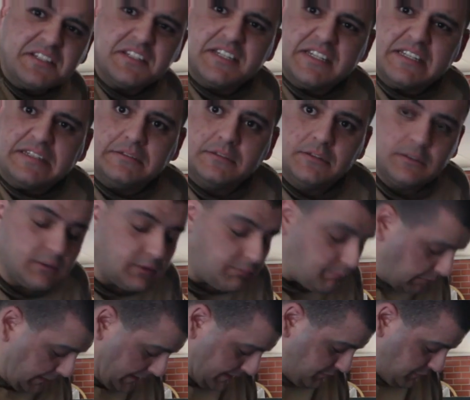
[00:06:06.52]
still
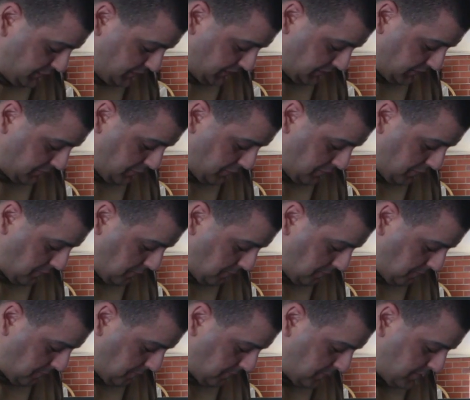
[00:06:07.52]
play music through it.
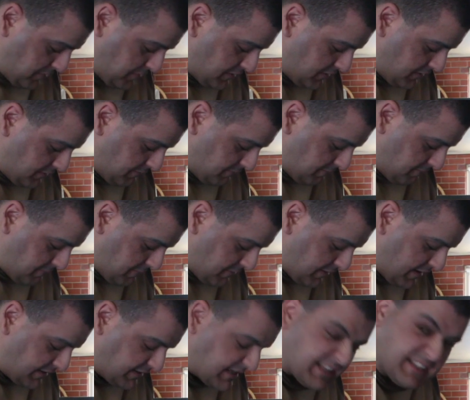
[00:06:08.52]

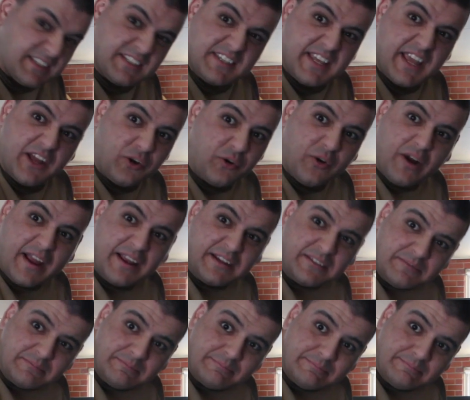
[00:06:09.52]
Doesn't sound great.